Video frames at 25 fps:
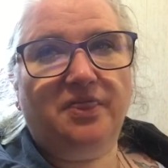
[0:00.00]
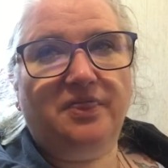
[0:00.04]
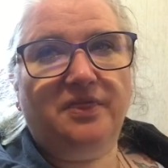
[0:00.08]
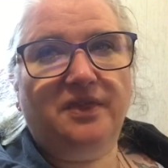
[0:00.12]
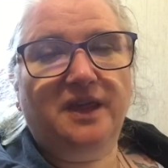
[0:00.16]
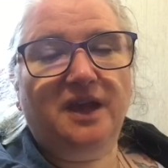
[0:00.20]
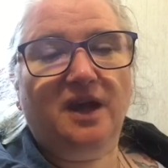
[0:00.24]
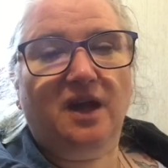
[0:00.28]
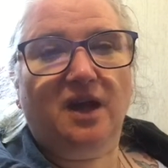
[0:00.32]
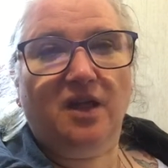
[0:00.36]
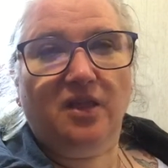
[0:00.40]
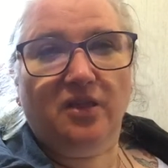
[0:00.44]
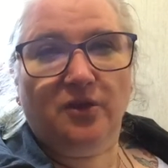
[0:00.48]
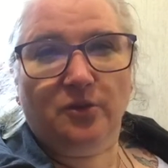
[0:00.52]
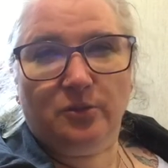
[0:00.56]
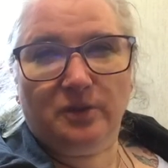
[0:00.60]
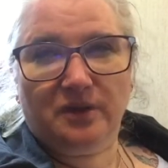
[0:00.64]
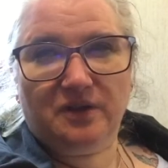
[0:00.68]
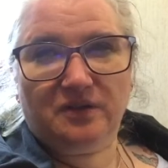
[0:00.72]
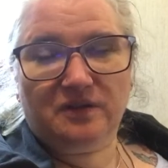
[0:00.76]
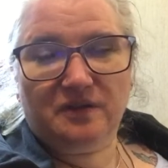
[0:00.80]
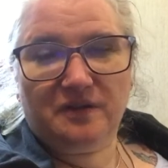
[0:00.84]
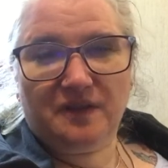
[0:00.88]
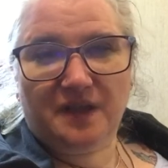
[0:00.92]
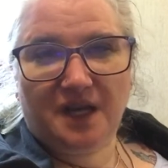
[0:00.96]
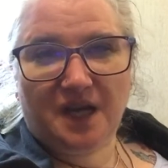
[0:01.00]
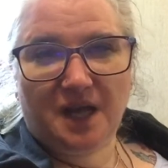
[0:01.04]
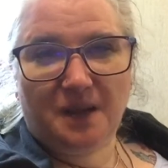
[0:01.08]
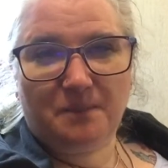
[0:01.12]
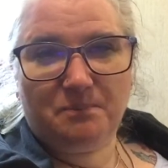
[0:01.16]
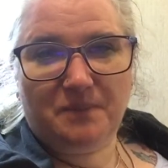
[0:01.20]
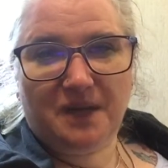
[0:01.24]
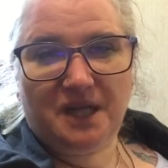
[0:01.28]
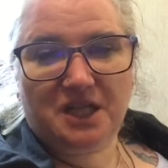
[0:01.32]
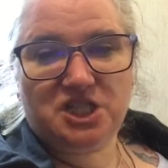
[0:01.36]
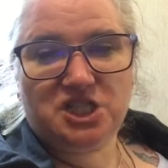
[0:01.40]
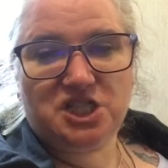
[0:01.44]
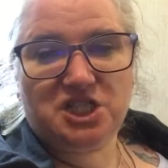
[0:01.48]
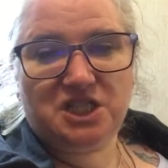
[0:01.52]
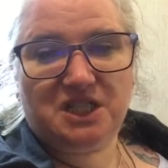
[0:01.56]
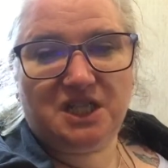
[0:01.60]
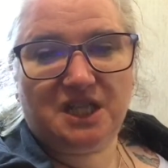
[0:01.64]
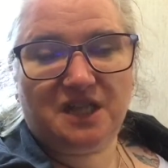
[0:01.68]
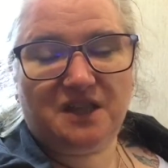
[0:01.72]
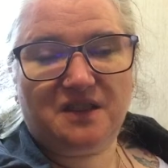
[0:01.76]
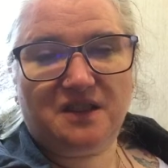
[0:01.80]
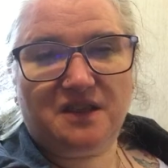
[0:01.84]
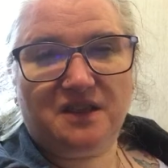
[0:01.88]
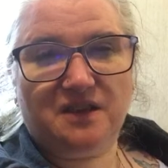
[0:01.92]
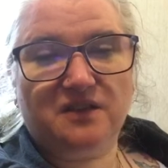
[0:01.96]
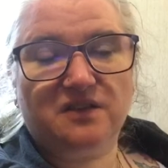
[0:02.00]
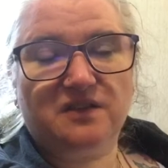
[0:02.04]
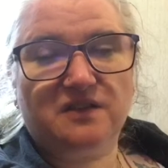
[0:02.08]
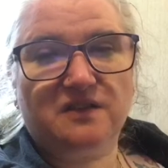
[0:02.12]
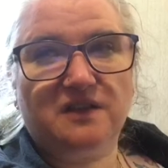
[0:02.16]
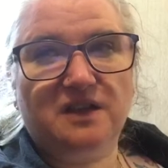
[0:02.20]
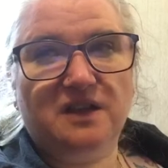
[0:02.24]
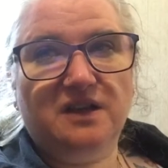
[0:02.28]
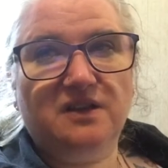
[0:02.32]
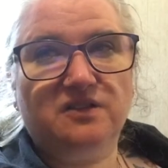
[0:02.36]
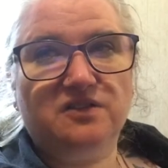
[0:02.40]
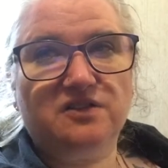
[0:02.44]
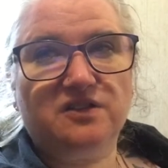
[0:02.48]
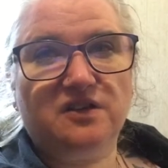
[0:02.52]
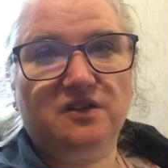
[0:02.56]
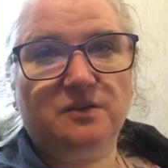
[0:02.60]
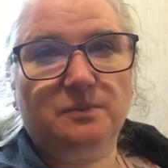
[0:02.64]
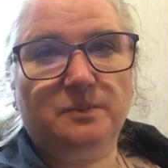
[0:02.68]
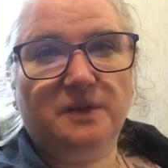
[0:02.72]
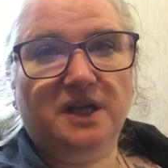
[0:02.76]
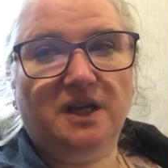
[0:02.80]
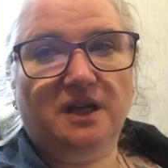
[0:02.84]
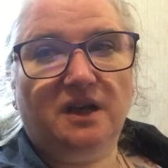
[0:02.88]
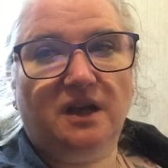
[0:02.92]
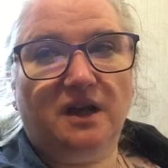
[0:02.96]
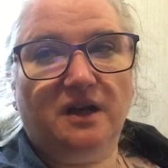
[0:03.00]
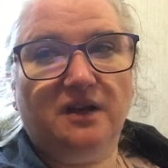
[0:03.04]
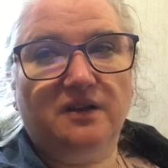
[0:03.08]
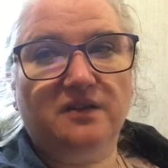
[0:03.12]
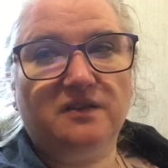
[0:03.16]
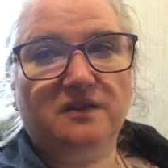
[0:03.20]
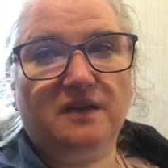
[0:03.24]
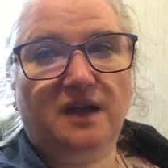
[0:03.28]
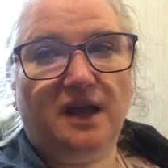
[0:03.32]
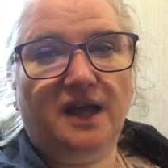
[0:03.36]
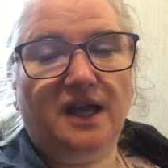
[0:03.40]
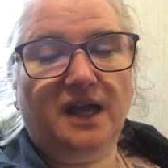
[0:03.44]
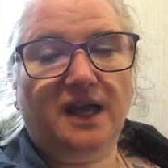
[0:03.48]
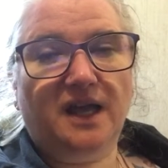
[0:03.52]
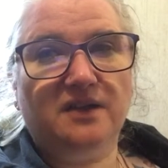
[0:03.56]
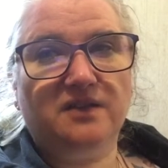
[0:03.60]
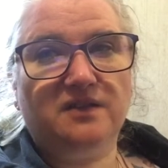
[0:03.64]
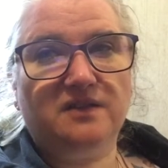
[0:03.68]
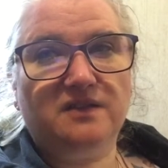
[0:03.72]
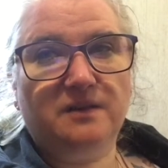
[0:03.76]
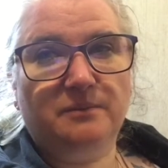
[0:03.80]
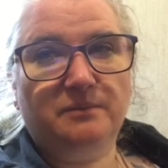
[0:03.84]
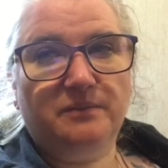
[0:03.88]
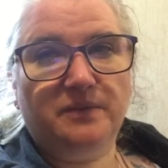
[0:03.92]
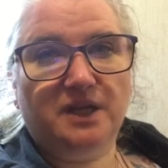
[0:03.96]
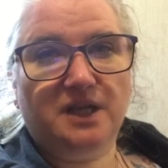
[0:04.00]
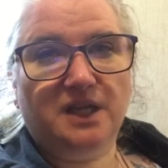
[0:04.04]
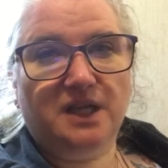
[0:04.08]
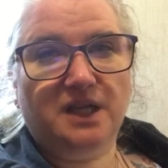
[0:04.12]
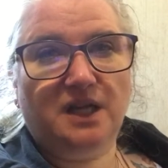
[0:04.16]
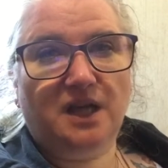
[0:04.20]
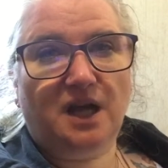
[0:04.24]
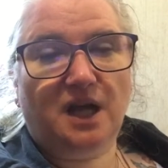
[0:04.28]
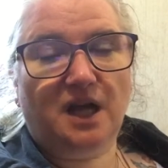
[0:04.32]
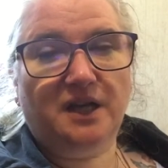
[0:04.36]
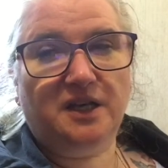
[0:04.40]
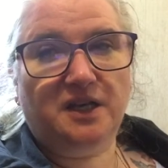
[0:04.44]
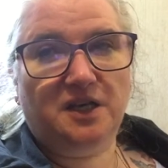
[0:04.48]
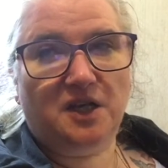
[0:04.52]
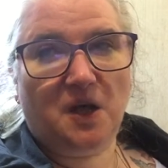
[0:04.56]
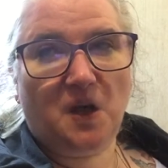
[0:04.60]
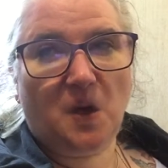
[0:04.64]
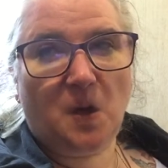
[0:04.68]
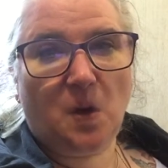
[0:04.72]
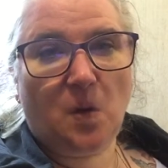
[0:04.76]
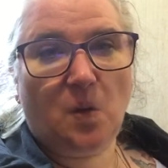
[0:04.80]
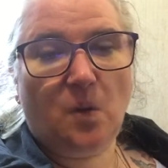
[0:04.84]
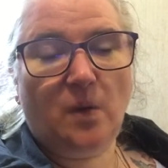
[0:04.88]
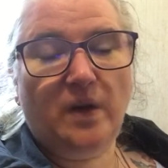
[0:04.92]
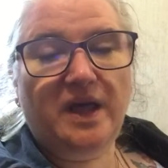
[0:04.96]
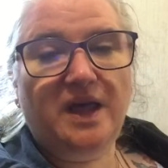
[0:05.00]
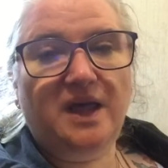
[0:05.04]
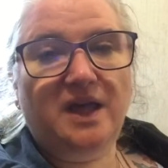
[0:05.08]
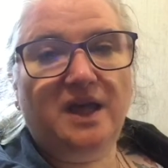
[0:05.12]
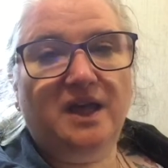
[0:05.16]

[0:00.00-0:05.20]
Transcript: the other reason that I'm mentioning this is just because I had somebody I know